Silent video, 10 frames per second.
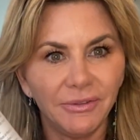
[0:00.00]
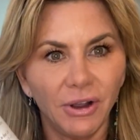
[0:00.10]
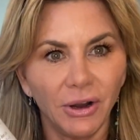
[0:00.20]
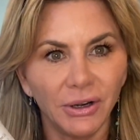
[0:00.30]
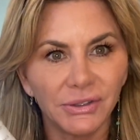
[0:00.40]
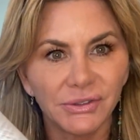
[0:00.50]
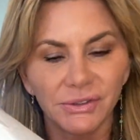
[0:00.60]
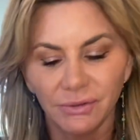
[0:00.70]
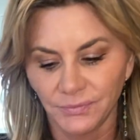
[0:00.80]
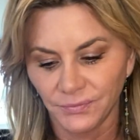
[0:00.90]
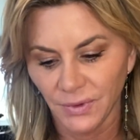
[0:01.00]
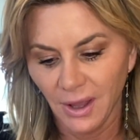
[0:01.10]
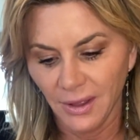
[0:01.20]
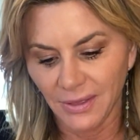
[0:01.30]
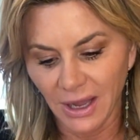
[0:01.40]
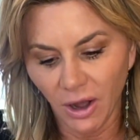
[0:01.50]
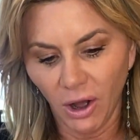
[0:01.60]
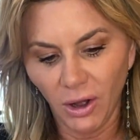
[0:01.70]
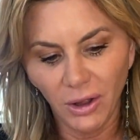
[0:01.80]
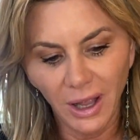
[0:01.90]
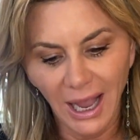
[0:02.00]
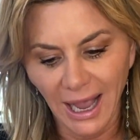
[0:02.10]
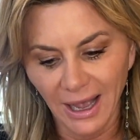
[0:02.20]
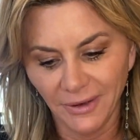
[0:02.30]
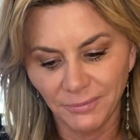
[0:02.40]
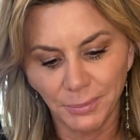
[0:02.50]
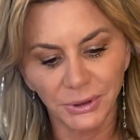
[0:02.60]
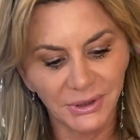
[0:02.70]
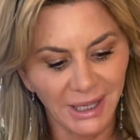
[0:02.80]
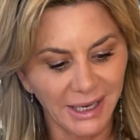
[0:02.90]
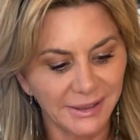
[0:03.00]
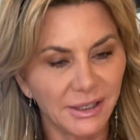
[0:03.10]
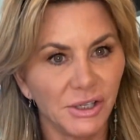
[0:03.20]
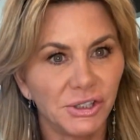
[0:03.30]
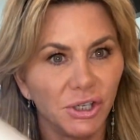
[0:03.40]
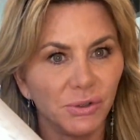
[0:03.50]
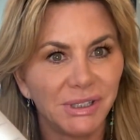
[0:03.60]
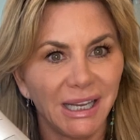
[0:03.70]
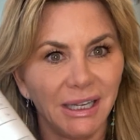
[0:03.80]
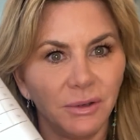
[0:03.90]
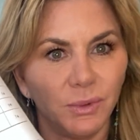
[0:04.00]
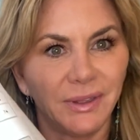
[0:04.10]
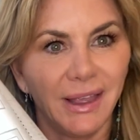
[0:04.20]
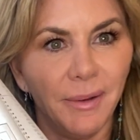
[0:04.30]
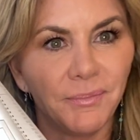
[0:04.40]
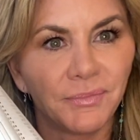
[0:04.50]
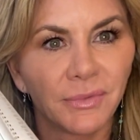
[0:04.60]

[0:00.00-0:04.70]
of hearts, they all have birthdays associated with them.